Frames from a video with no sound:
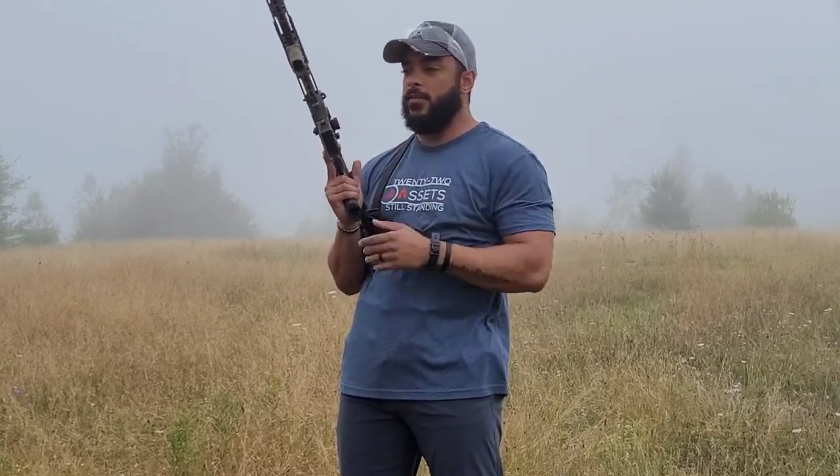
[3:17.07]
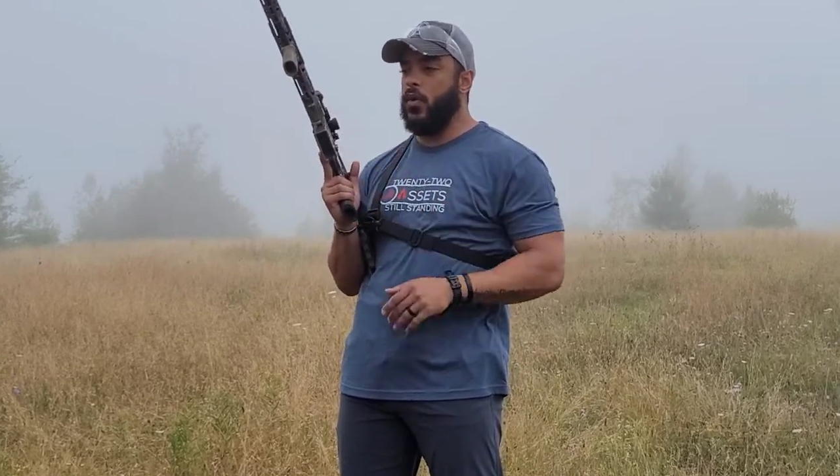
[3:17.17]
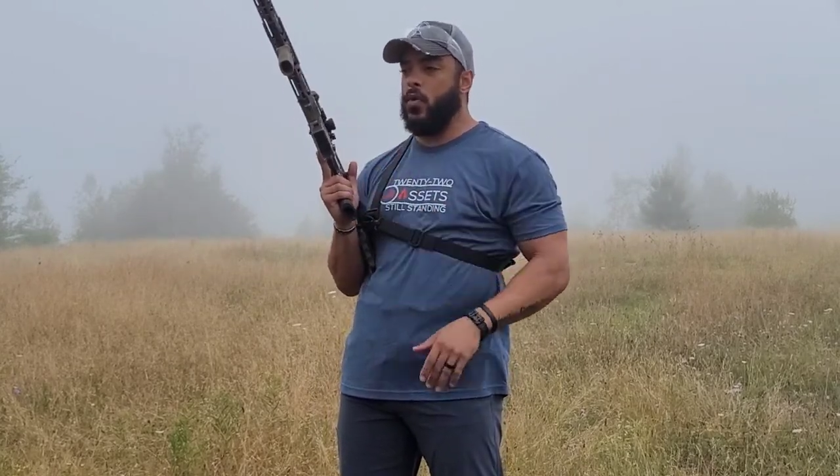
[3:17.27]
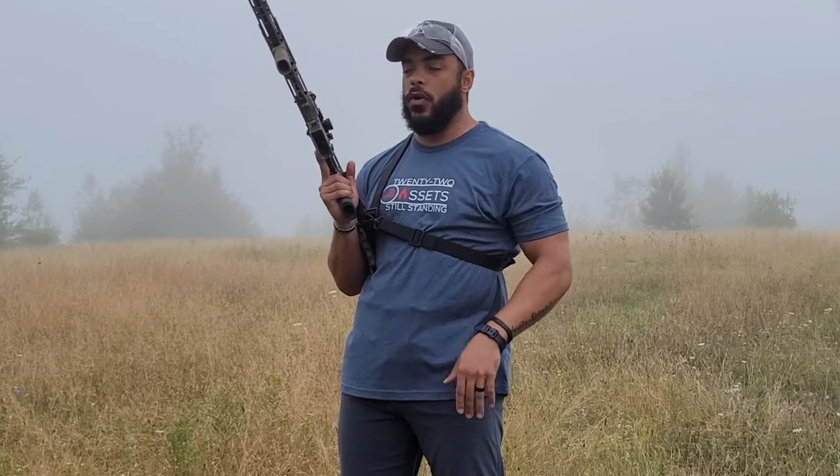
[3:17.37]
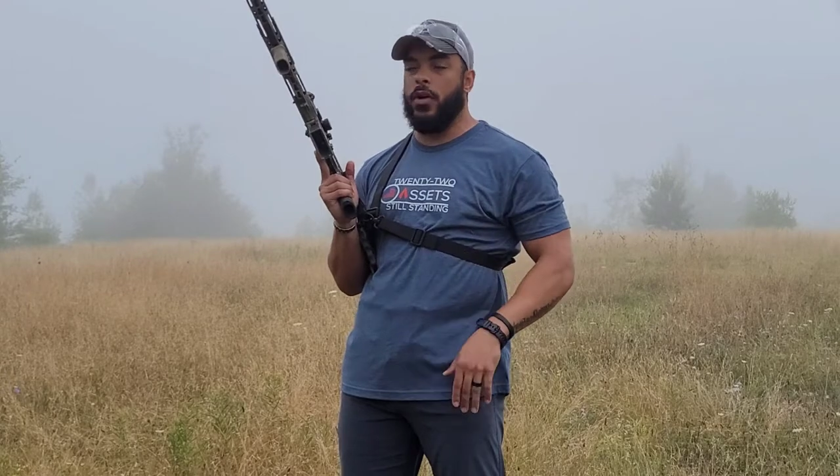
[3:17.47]

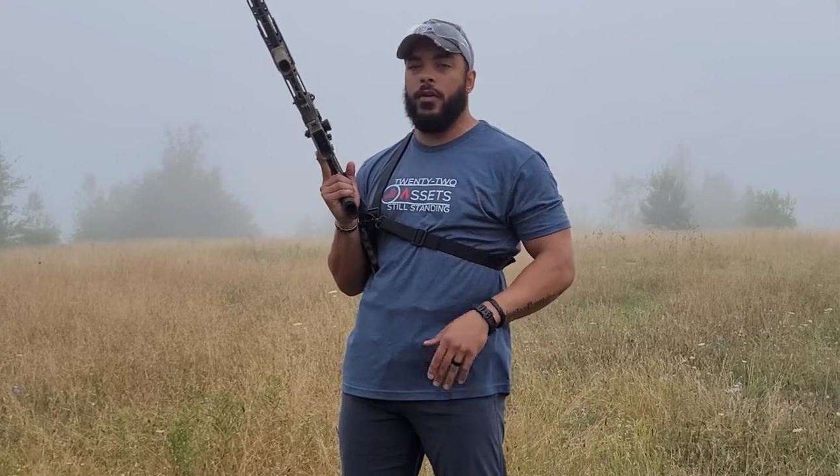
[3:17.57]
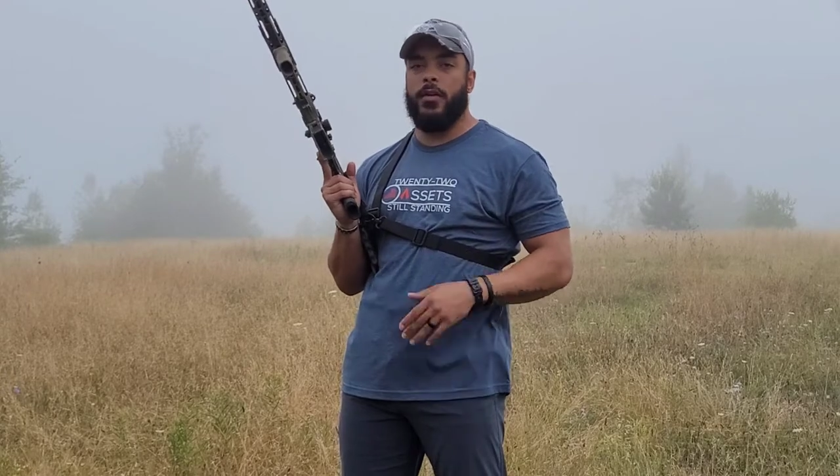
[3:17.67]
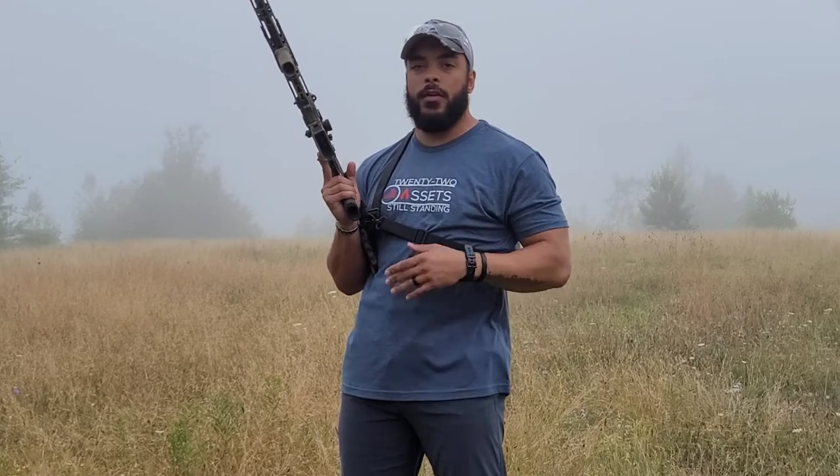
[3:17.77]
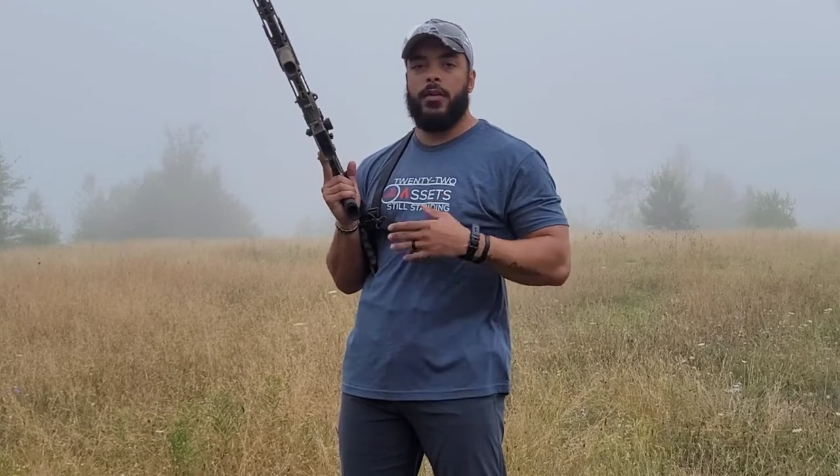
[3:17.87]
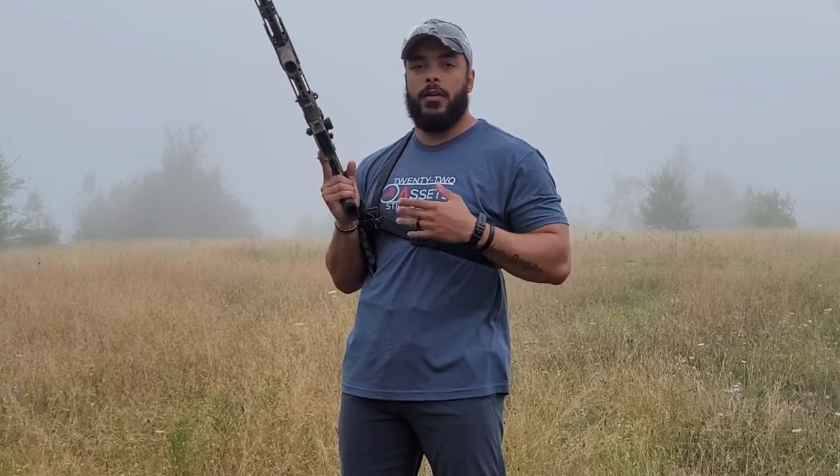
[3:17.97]
or
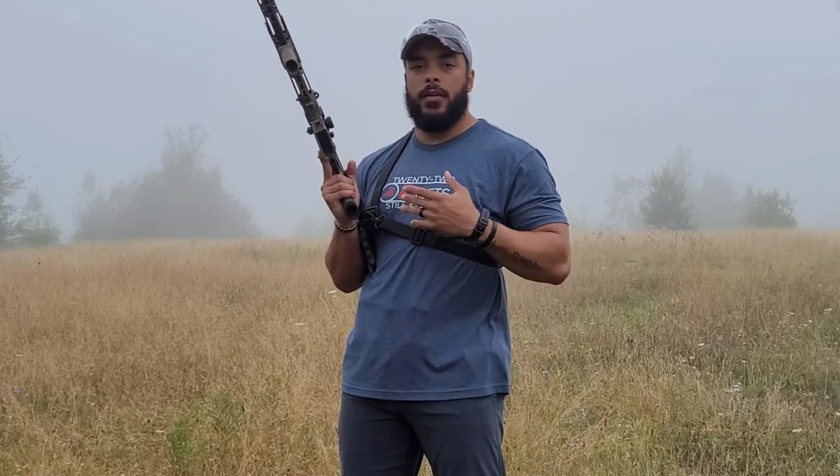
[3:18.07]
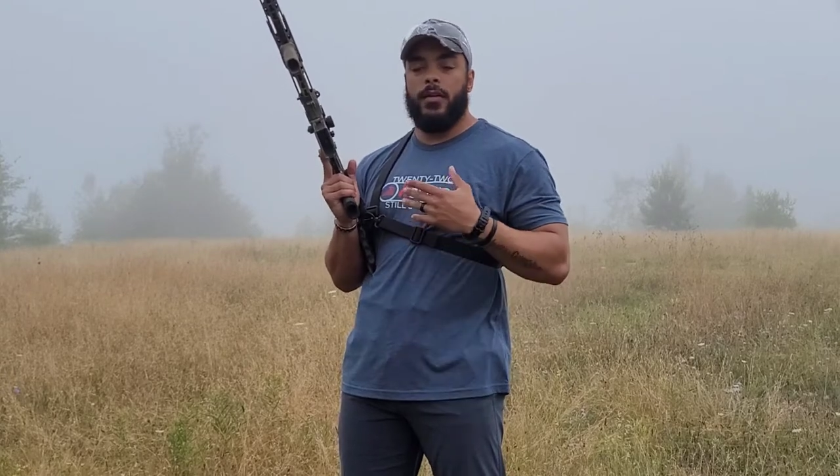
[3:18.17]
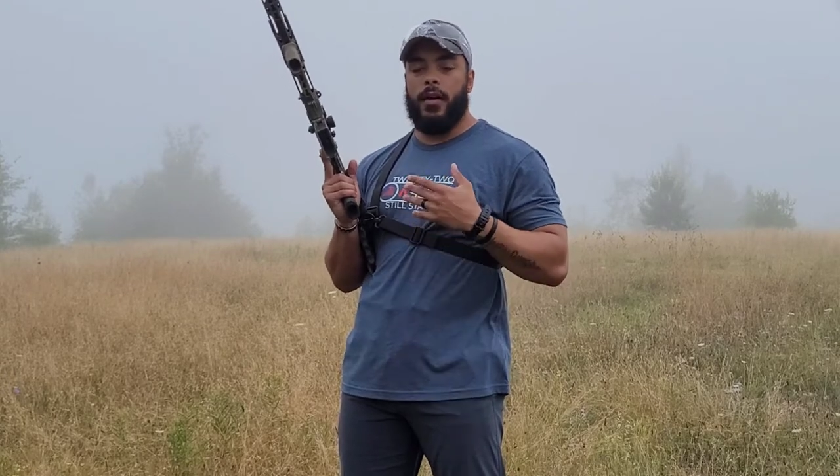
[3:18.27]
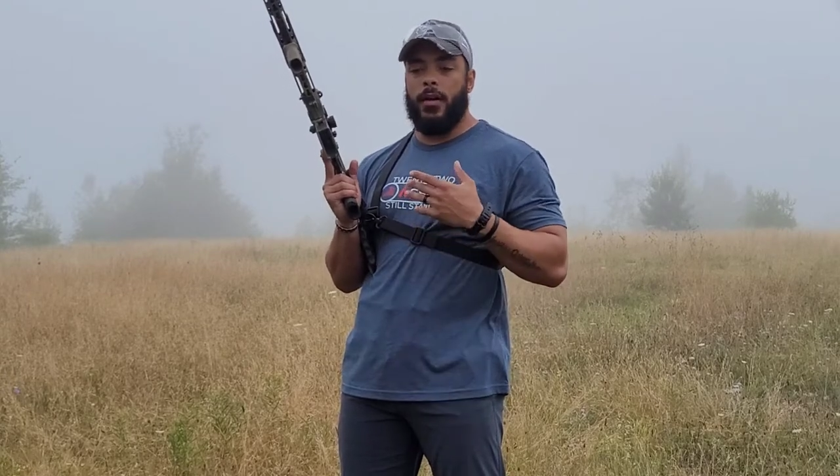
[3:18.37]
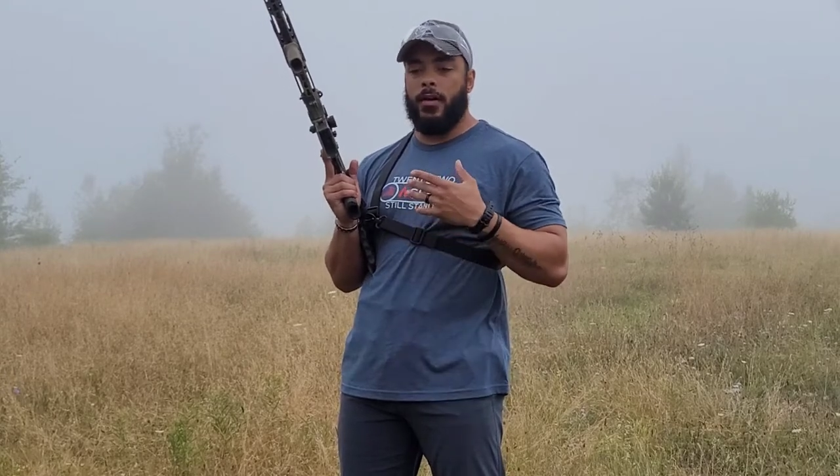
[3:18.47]

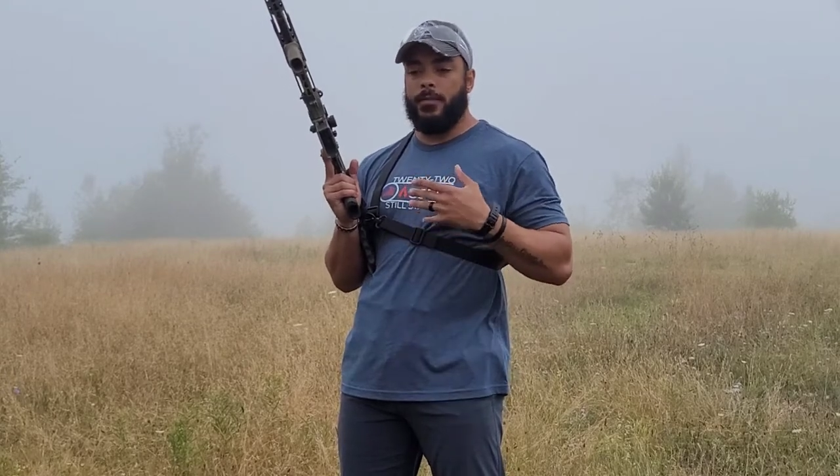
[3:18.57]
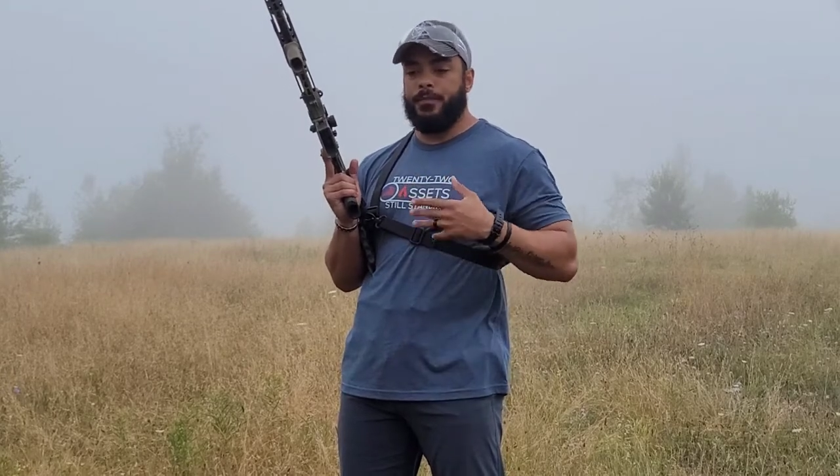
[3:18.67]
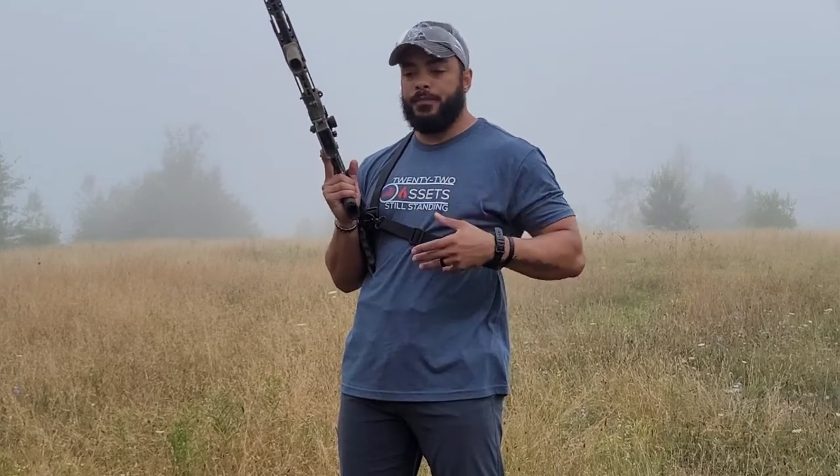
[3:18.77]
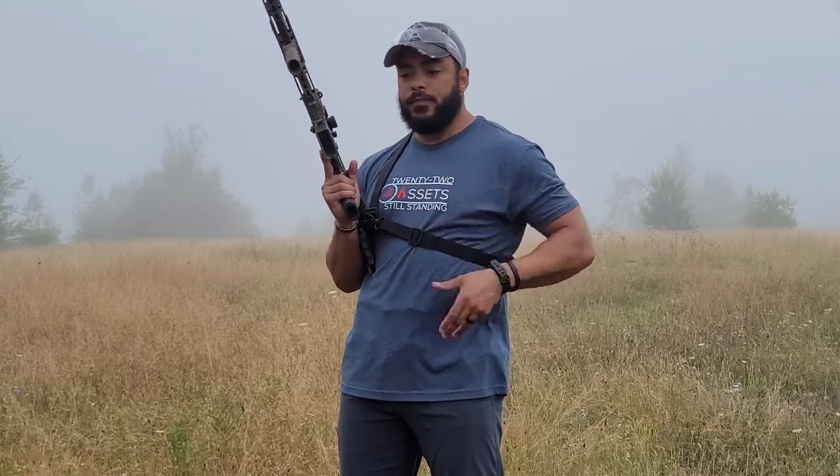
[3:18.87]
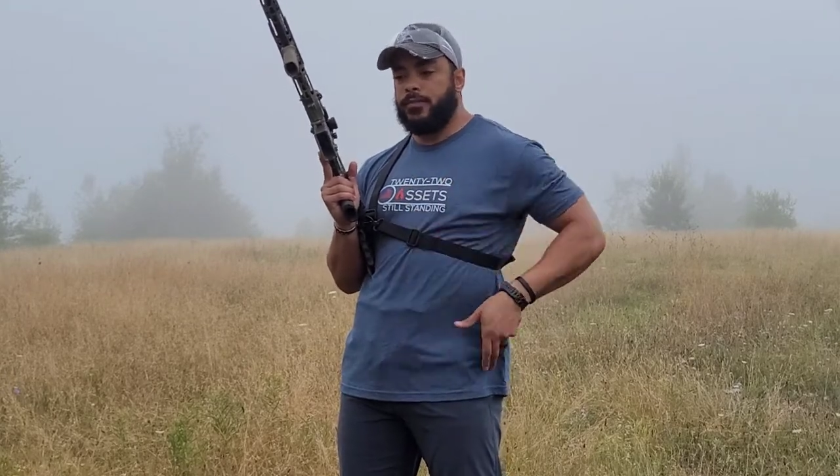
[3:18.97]
um,